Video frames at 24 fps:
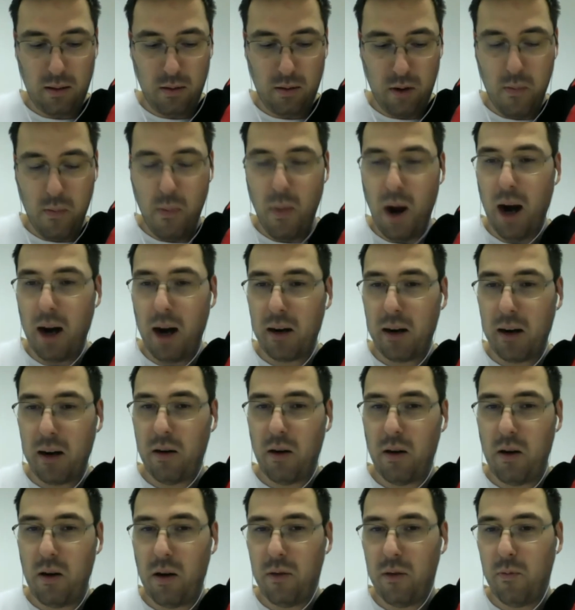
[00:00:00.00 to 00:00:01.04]
remark
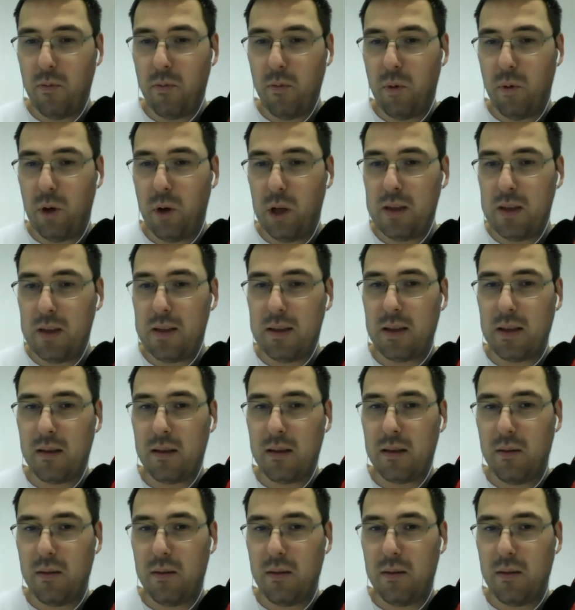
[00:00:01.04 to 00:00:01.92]
on what's